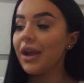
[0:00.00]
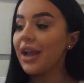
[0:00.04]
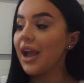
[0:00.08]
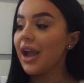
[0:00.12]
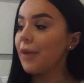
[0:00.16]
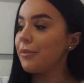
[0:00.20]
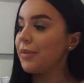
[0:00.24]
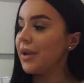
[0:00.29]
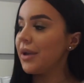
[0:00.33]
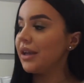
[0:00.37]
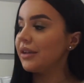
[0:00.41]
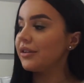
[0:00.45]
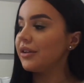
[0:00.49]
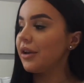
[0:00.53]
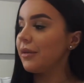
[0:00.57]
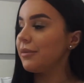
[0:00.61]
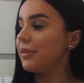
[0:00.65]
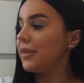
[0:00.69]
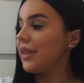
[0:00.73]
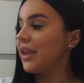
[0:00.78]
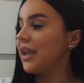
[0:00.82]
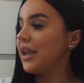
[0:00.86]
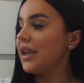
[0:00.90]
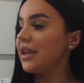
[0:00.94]
I picked
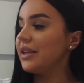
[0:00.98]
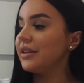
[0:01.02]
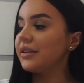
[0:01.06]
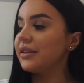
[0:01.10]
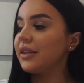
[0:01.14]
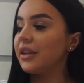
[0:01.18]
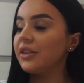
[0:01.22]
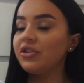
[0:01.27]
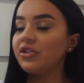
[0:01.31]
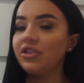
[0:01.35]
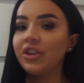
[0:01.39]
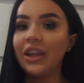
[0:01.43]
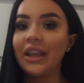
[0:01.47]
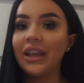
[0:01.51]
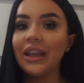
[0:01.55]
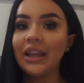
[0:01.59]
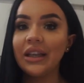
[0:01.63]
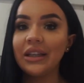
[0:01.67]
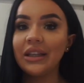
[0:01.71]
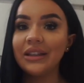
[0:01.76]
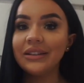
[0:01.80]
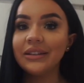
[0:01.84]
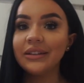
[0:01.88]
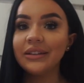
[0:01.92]
up these
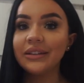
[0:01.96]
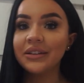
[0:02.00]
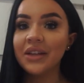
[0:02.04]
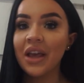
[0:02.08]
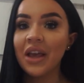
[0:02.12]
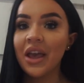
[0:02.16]
jeans.